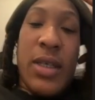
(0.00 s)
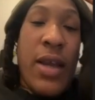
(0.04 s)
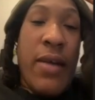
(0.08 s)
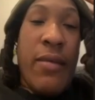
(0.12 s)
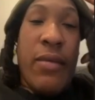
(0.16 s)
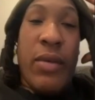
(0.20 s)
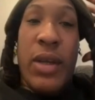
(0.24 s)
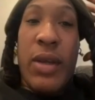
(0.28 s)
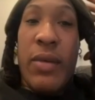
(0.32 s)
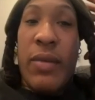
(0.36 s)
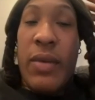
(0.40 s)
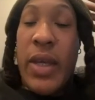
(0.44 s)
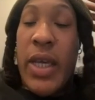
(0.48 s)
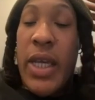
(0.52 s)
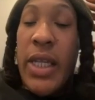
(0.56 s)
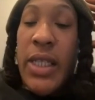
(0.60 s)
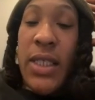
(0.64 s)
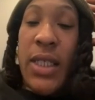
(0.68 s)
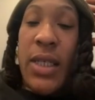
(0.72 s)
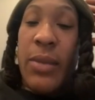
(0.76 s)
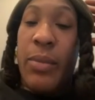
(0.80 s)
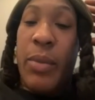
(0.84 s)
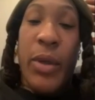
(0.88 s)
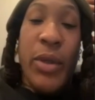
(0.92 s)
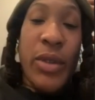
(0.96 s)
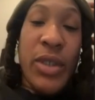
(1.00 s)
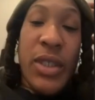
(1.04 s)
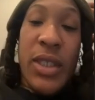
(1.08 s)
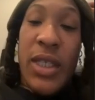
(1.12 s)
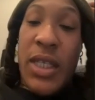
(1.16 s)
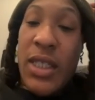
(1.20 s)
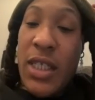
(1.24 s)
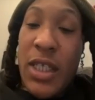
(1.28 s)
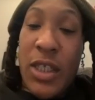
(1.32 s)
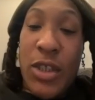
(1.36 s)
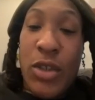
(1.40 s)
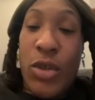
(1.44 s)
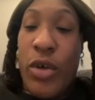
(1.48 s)
never even get to the person
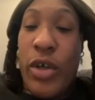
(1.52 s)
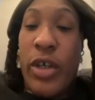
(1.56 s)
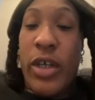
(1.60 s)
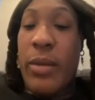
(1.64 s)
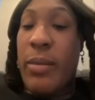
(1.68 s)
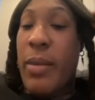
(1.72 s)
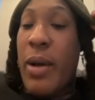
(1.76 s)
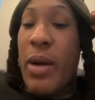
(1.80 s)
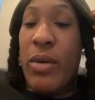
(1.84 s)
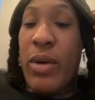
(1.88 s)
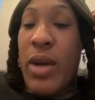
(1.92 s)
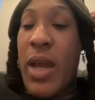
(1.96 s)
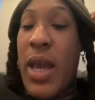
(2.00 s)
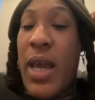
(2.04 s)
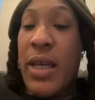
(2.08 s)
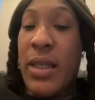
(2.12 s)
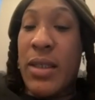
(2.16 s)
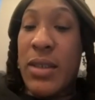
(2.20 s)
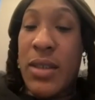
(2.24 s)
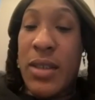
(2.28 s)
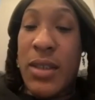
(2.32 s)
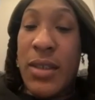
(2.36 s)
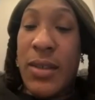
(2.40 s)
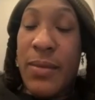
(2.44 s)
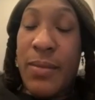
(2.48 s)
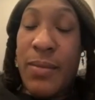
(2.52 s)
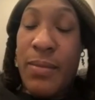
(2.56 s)
that they're talking about next.